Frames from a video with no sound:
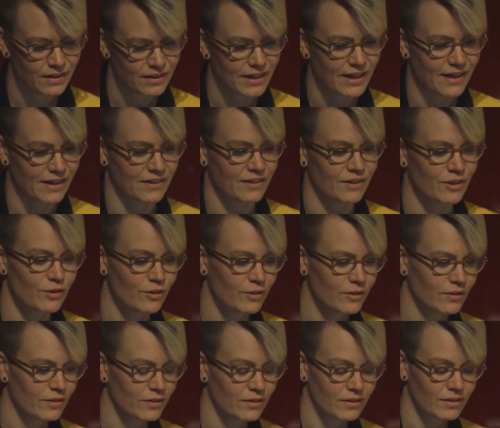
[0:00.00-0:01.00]
Yeah,
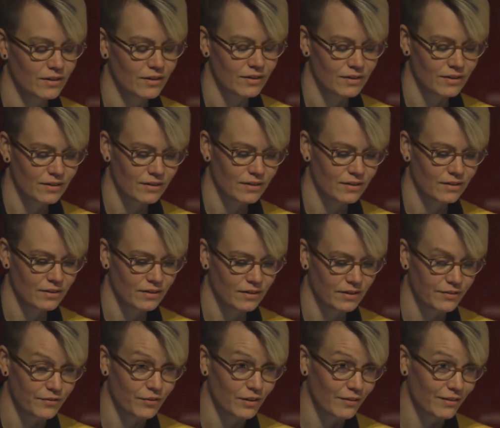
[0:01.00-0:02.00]

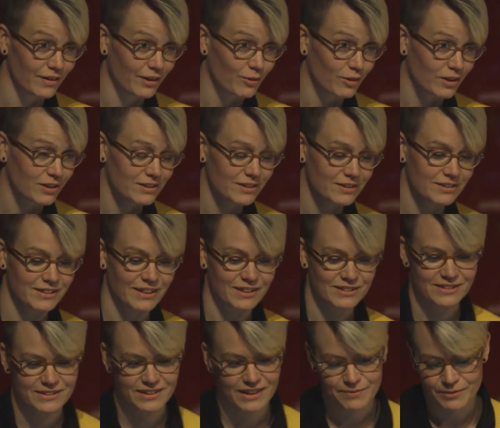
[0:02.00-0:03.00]
if you have any questions, now's
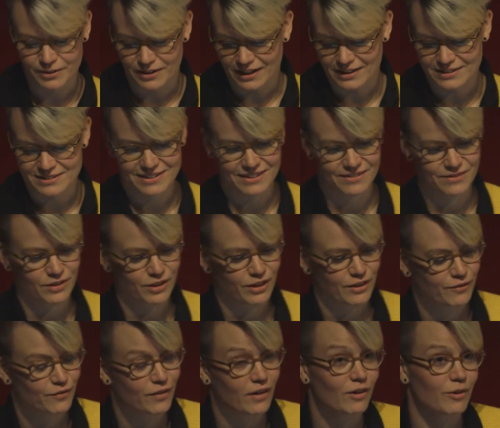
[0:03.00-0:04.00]
the time to ask, and you
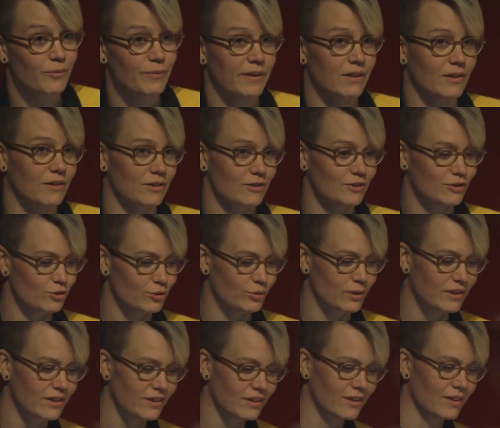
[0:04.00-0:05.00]
can follow me on
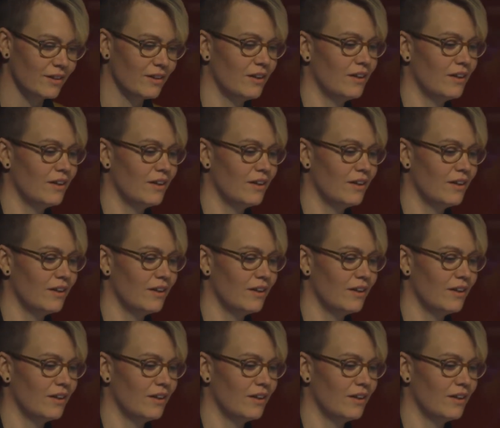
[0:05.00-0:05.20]
Twitter.